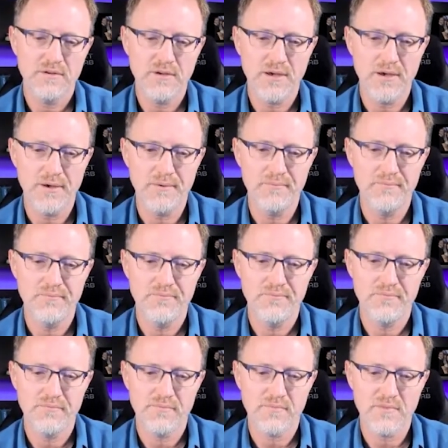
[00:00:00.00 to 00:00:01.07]
Um,
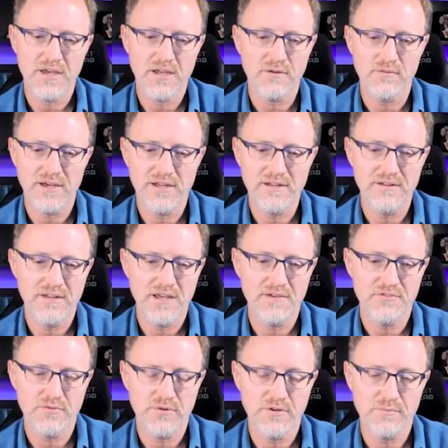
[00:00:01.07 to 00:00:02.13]
I don't. I didn't
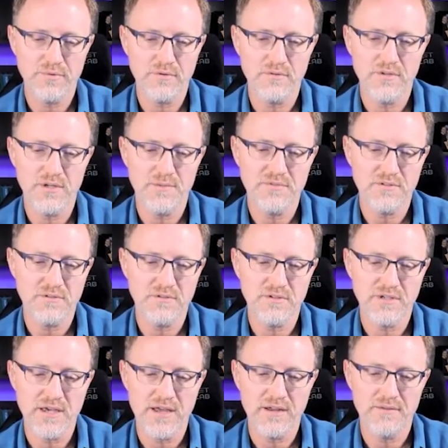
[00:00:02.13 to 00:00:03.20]
have Twitter pulled up to
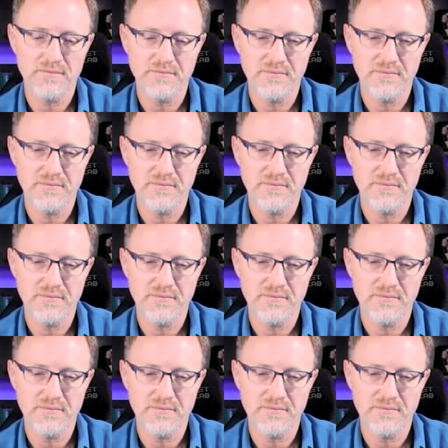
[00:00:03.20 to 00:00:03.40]
look at it.